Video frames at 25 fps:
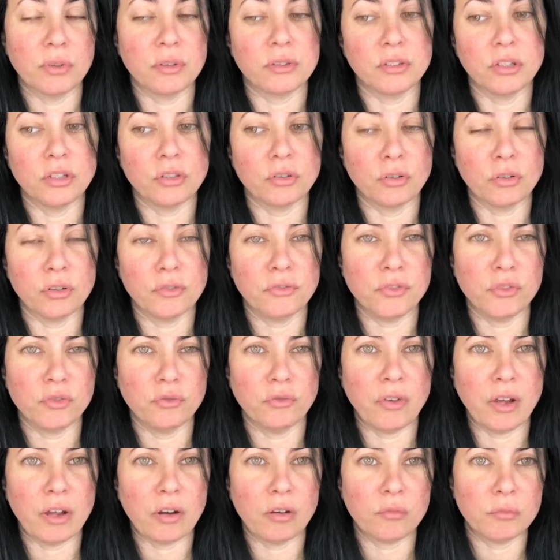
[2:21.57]
you know, if you
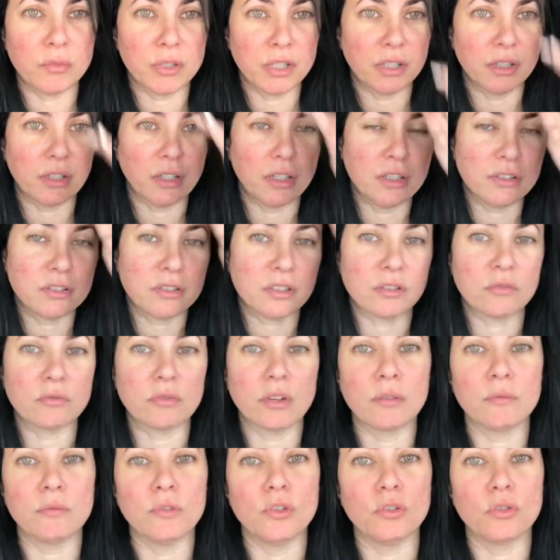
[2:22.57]
follow me on
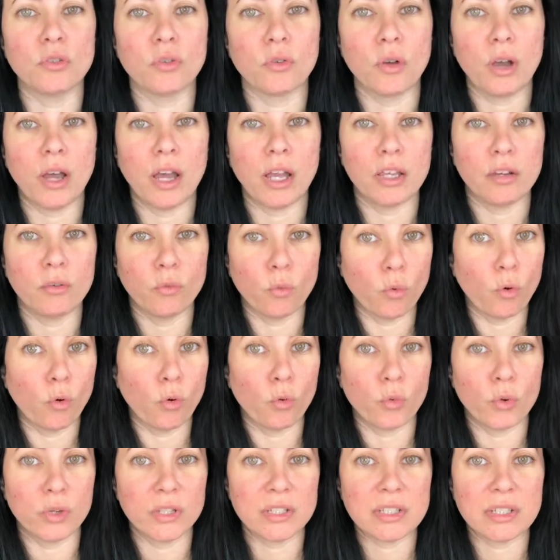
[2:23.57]
Instagram, you know, I
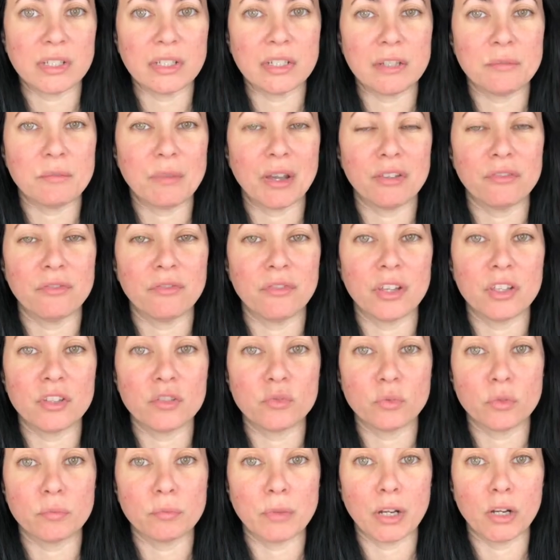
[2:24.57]
always clean my
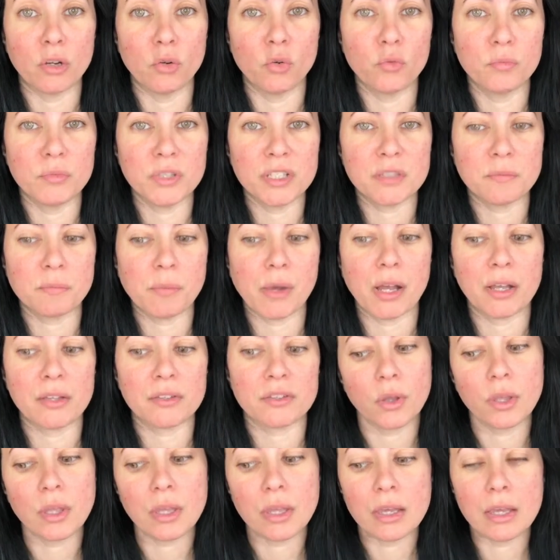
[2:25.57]
face with my Lumi
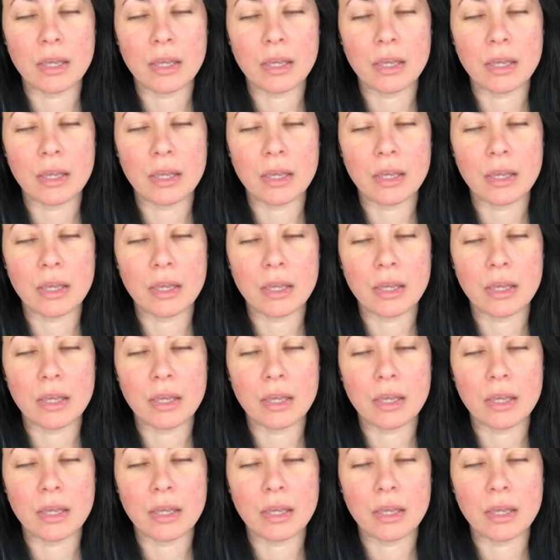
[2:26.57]
spots.